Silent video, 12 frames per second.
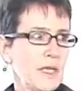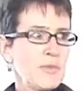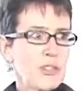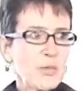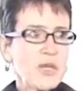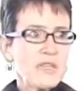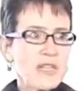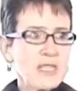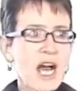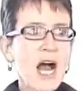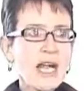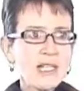between these
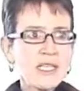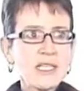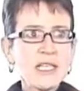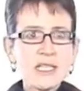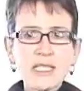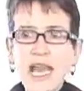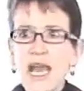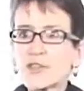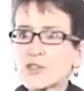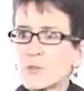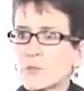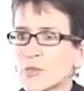high disease,
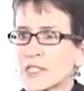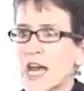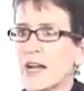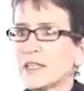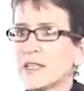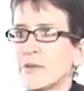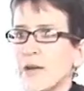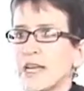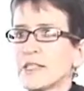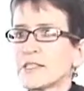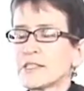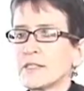cancer, and mortality
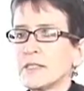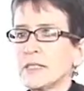rates